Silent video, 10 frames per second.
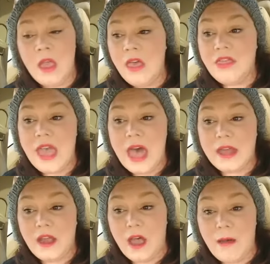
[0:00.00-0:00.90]

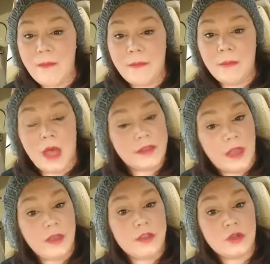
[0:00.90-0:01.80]
that, I'll
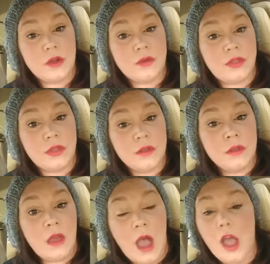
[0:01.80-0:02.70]
tell you the truth,
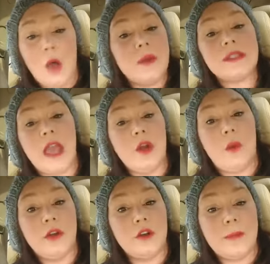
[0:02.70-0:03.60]
I always kind of
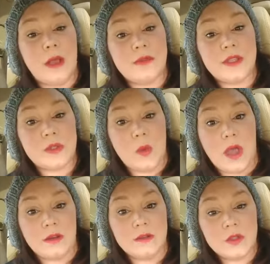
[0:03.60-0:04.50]
wondered about this
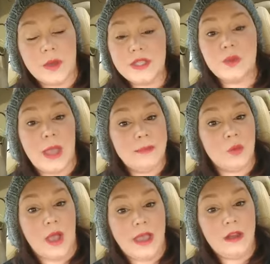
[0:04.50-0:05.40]
one. So I swiped
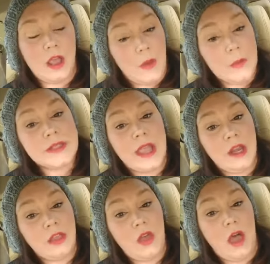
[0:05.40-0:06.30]
right. I always
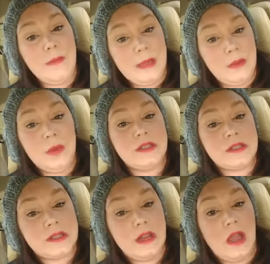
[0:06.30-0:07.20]
kind of thought maybe we
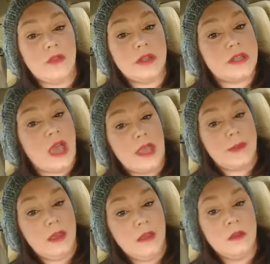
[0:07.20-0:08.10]
just didn't have good
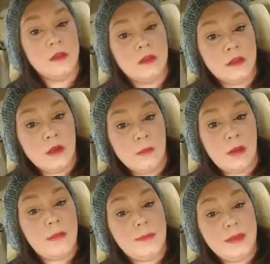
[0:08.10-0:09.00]
timing,
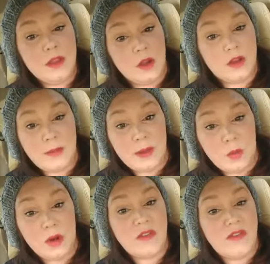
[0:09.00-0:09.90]
but maybe there could have been
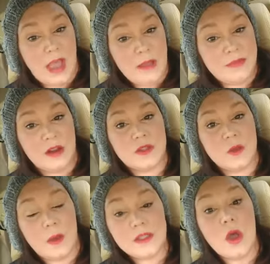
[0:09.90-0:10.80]
more of a vibe there.
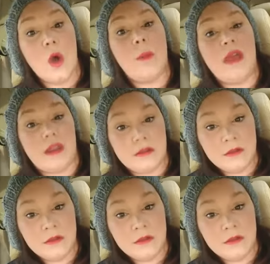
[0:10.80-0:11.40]
So I was open.